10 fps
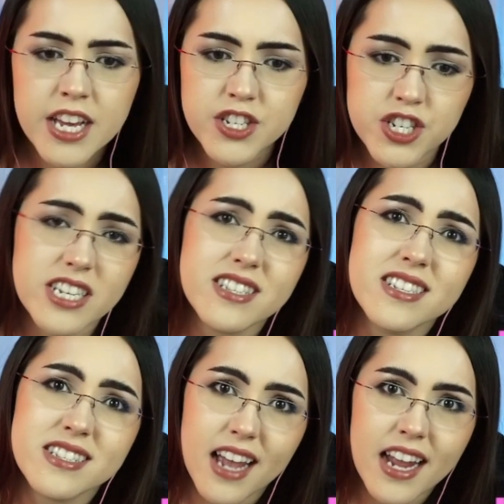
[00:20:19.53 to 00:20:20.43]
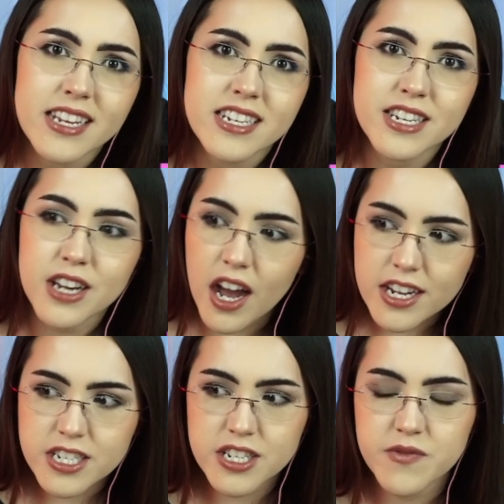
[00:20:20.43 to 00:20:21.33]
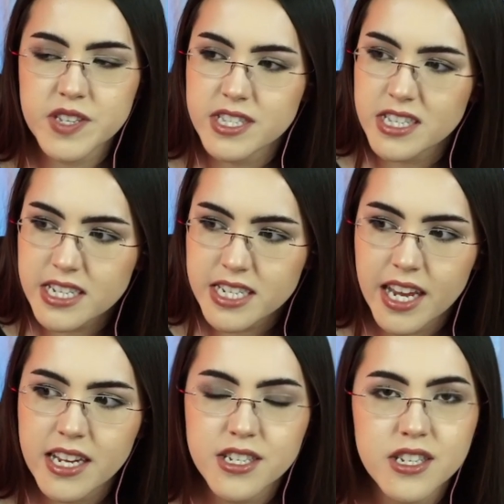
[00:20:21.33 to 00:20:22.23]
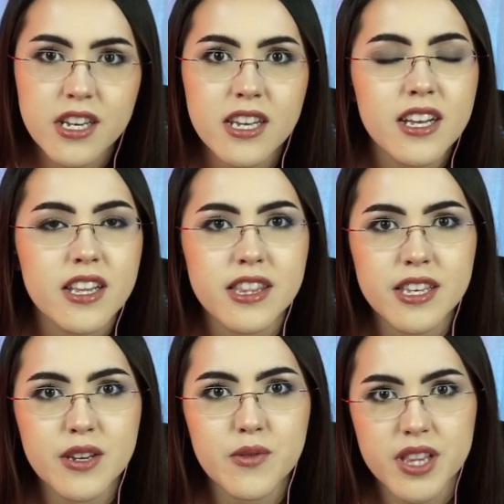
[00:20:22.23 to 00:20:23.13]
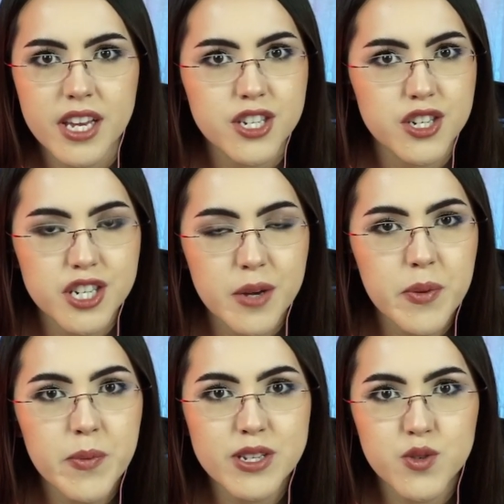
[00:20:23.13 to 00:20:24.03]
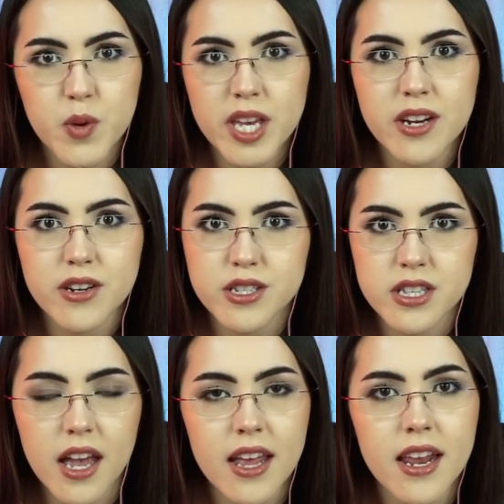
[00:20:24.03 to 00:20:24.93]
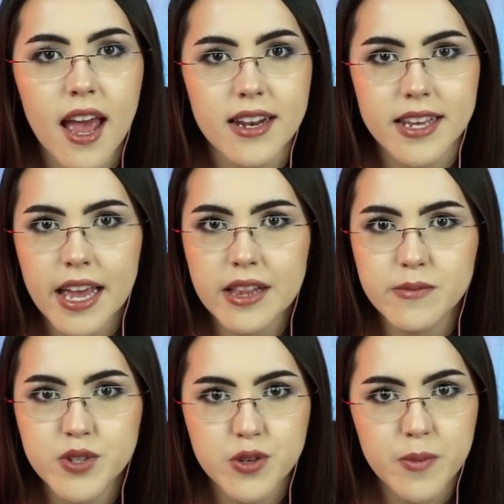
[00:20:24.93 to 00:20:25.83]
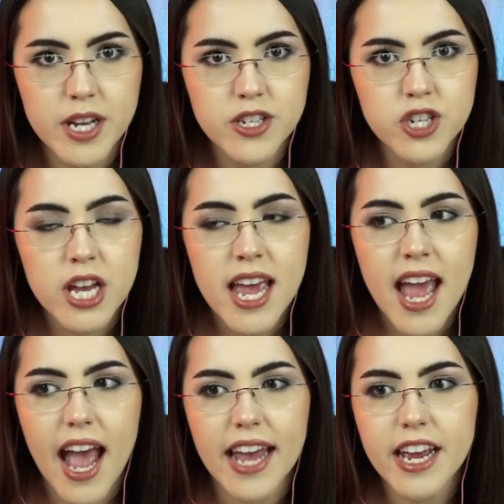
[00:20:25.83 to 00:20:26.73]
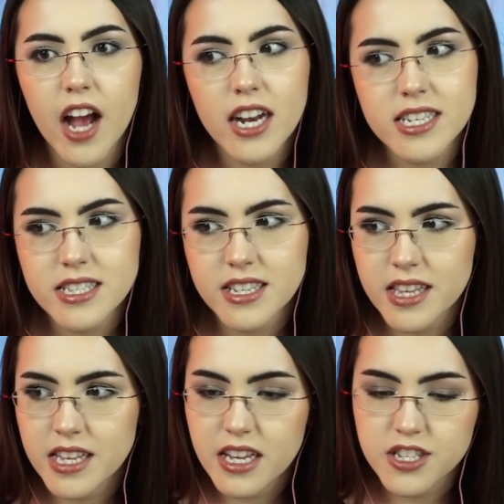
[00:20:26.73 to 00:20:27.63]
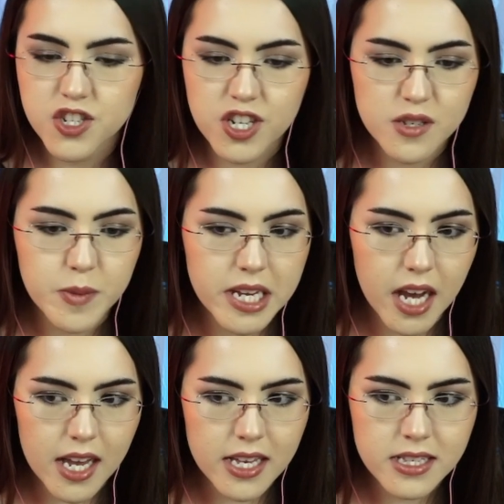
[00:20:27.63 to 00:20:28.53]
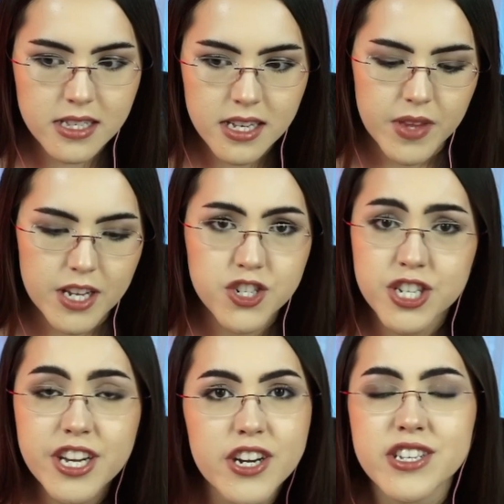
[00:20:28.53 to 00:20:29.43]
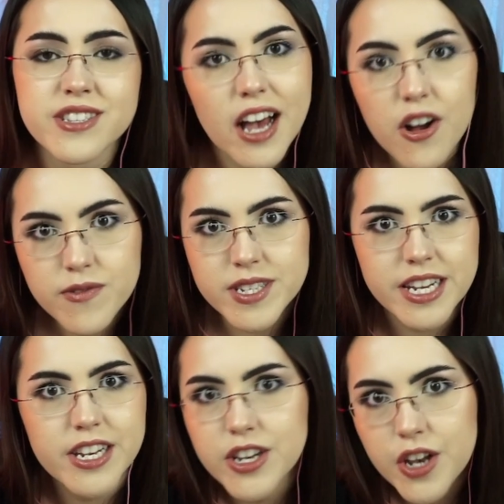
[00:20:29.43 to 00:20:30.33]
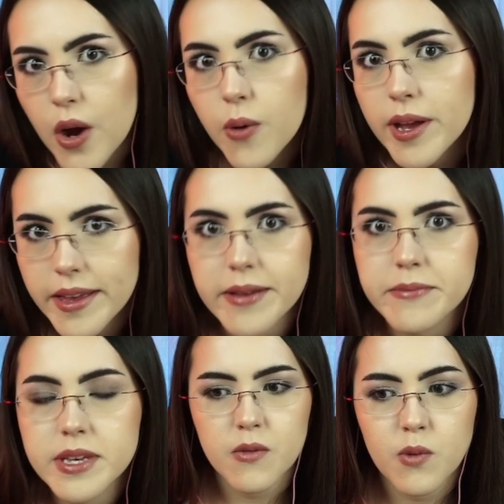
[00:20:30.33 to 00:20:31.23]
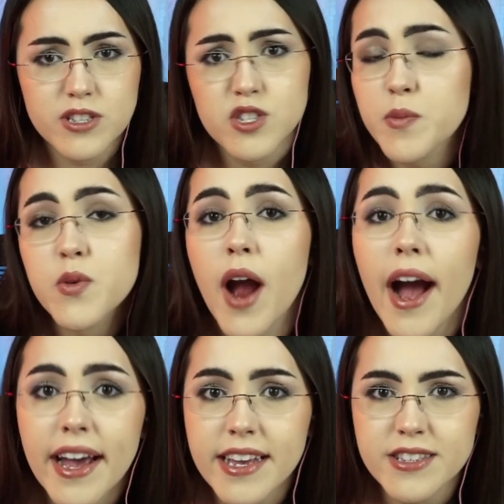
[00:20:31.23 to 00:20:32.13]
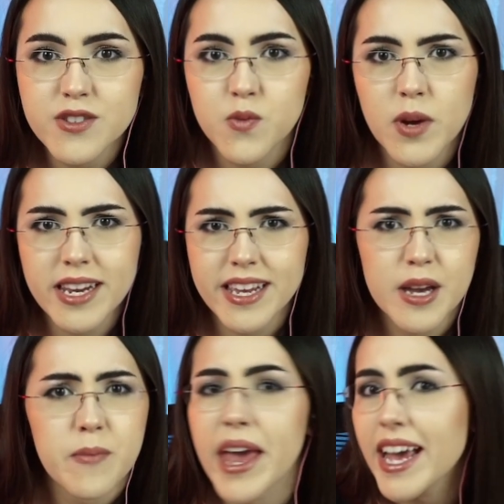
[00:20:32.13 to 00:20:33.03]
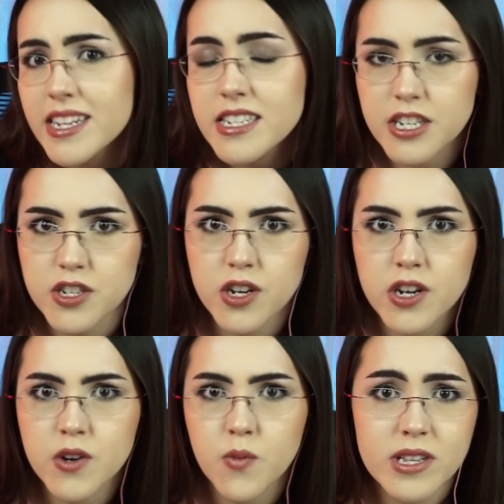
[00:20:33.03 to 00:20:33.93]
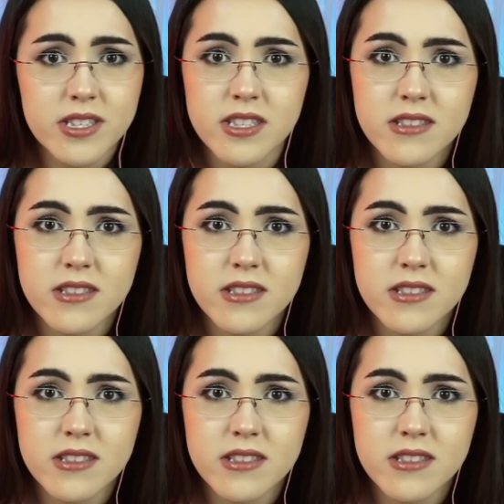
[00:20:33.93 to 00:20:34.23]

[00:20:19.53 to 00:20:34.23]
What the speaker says: She has decided not to facilitate the relationship between her son and Caleb too much. And I honestly think that's just because she herself didn't know him, was surprised when he abandoned her once